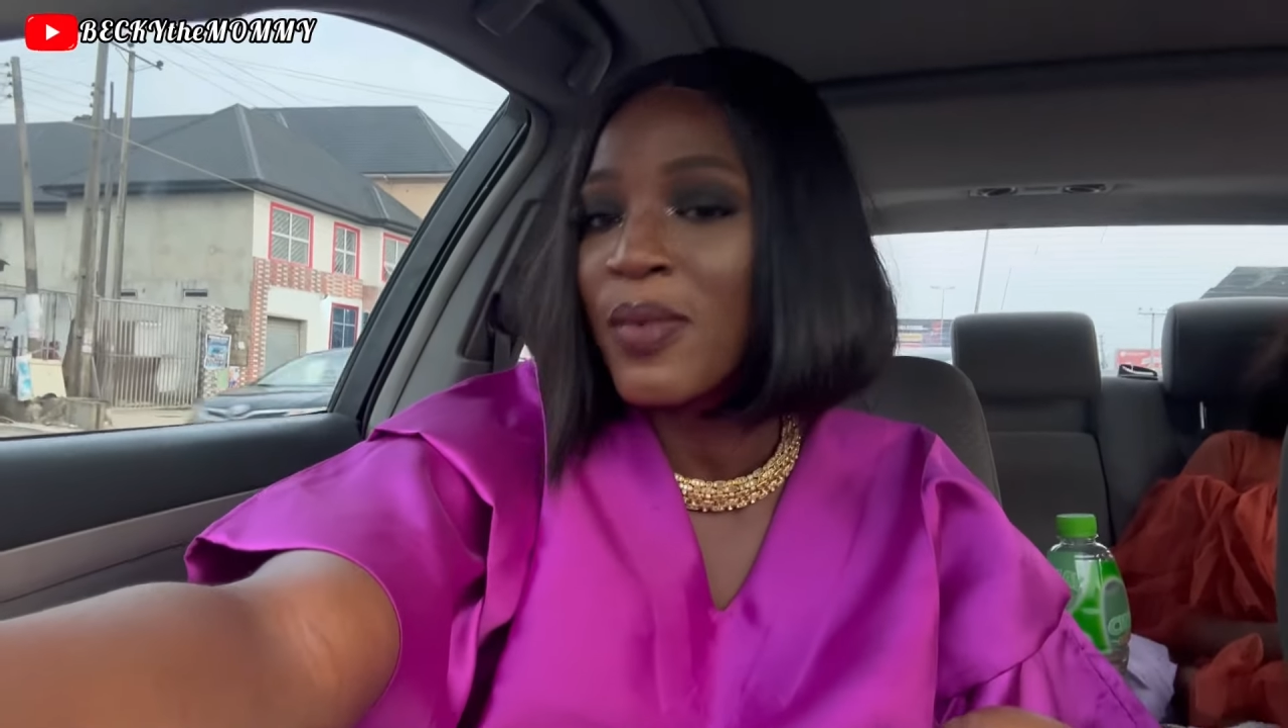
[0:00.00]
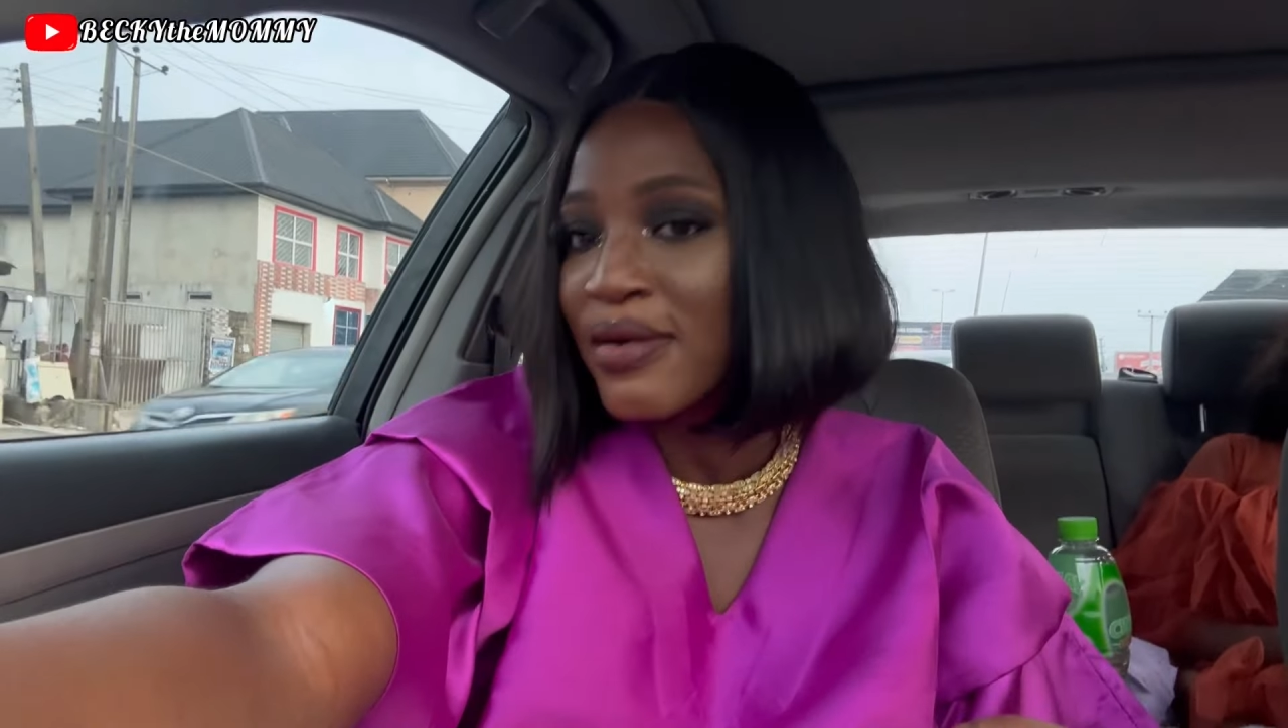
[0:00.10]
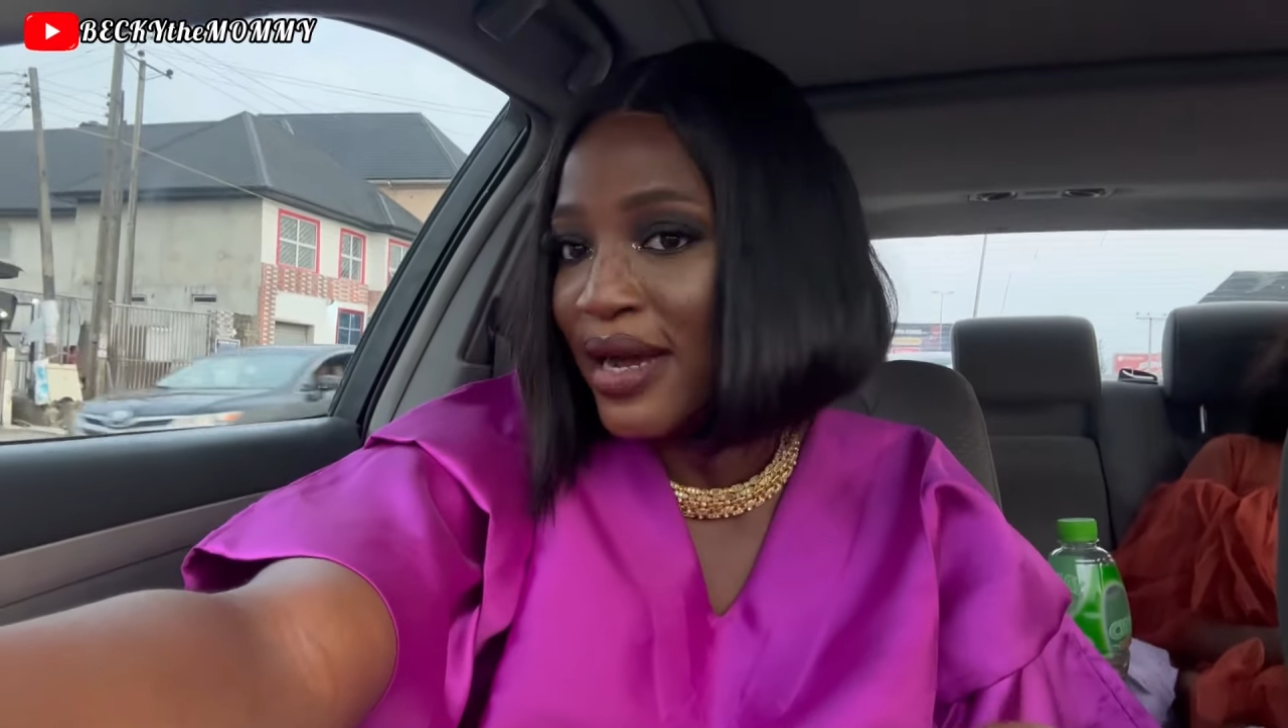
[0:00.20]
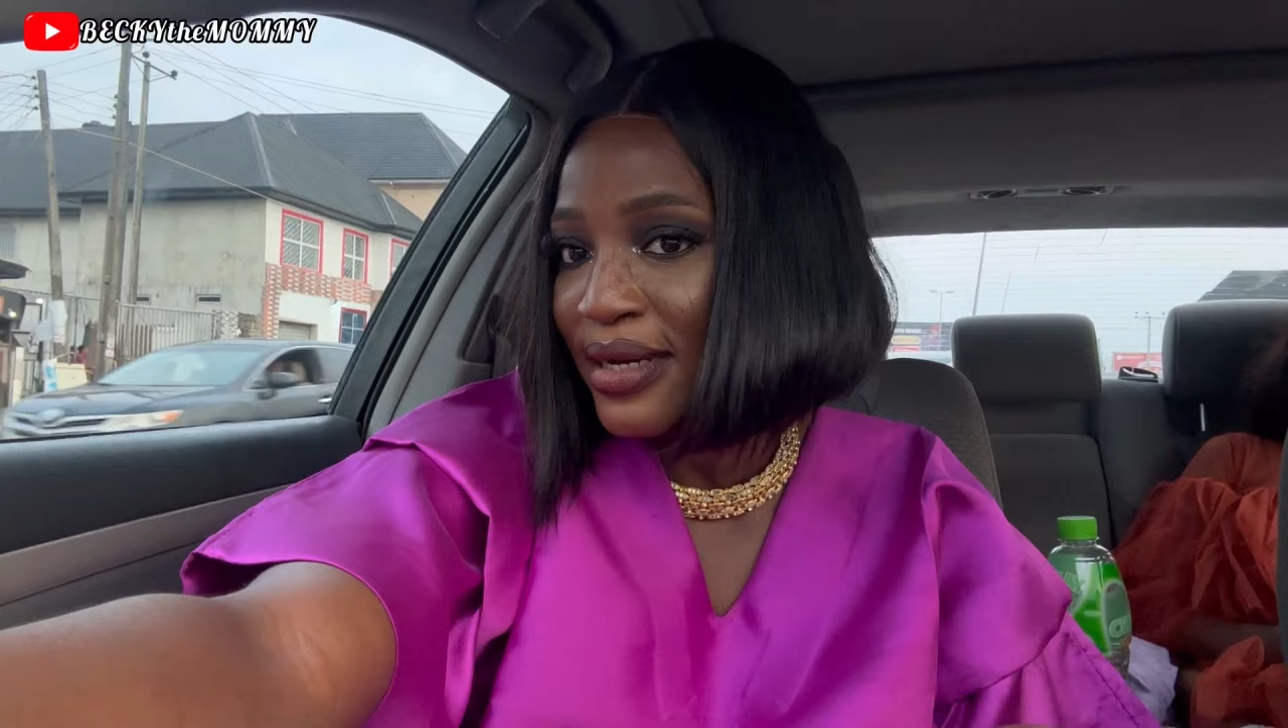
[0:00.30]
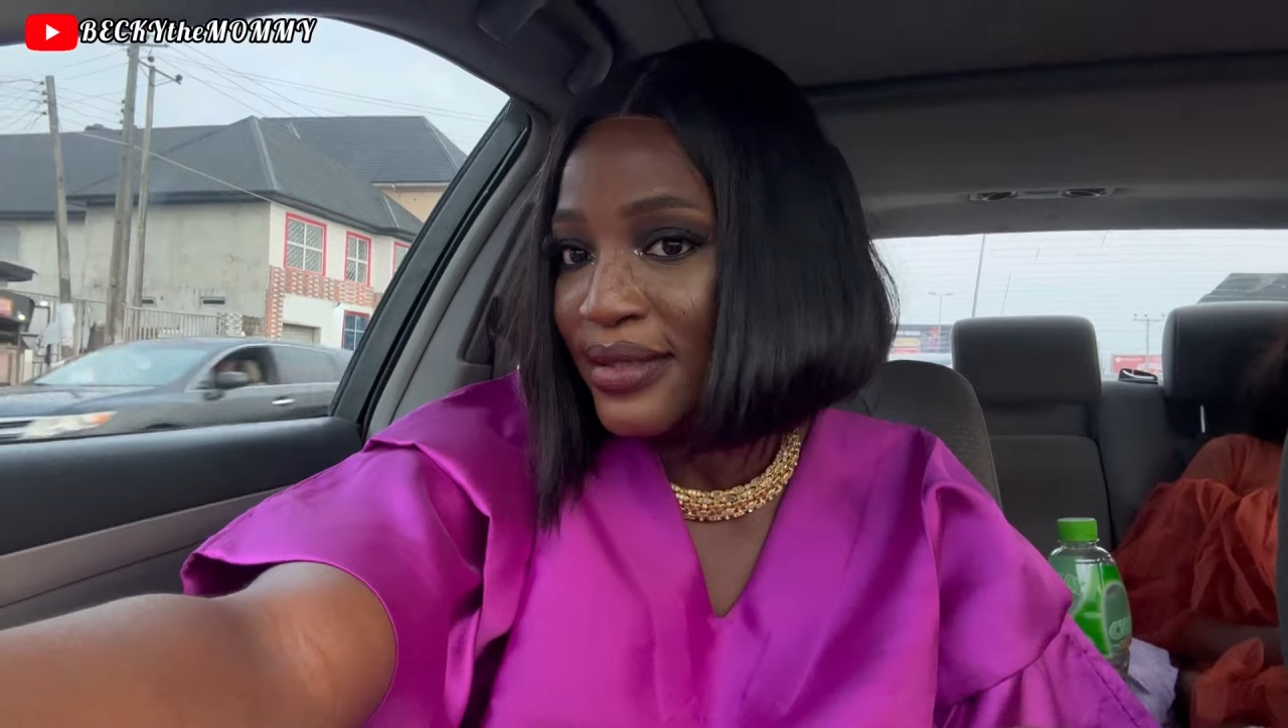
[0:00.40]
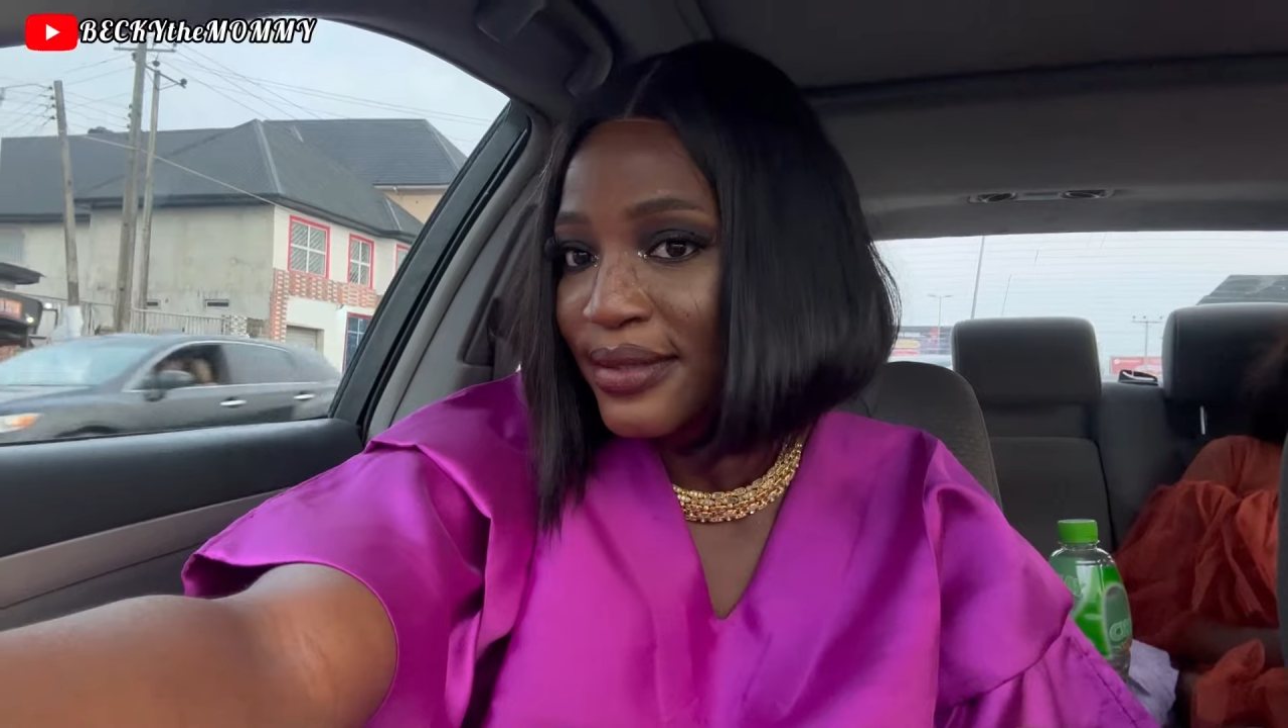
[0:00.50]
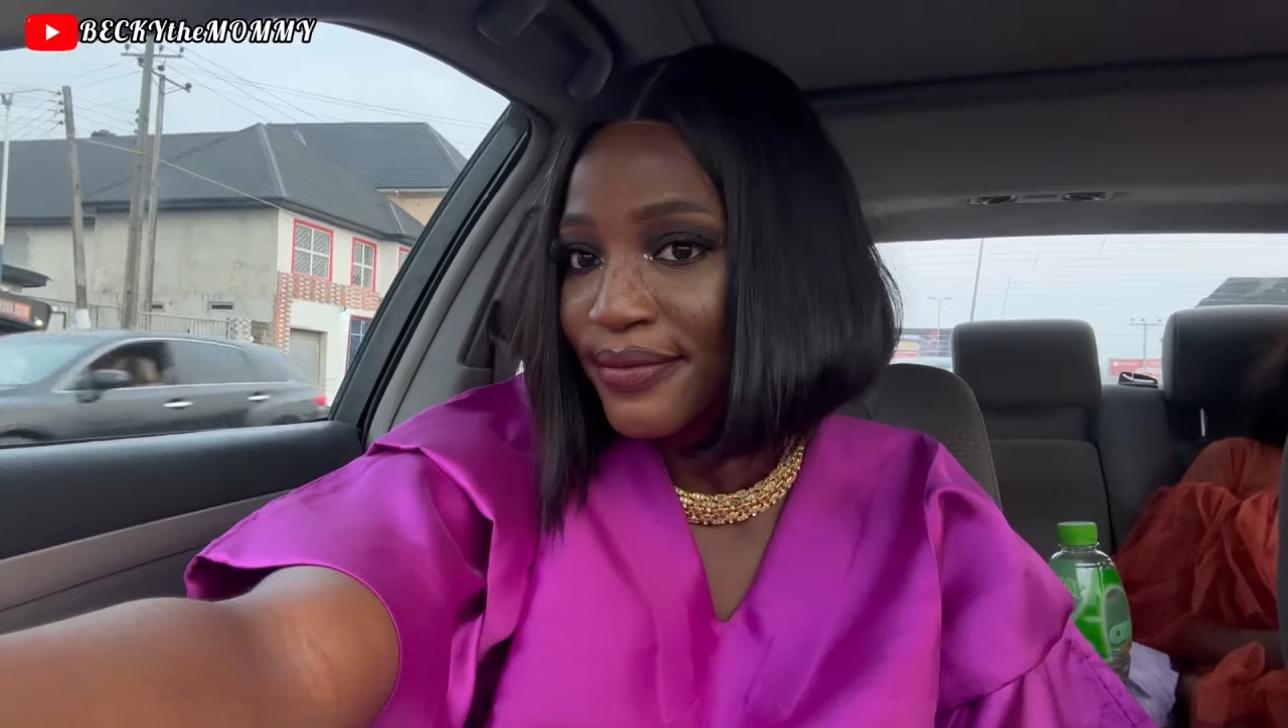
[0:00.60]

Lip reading: cracks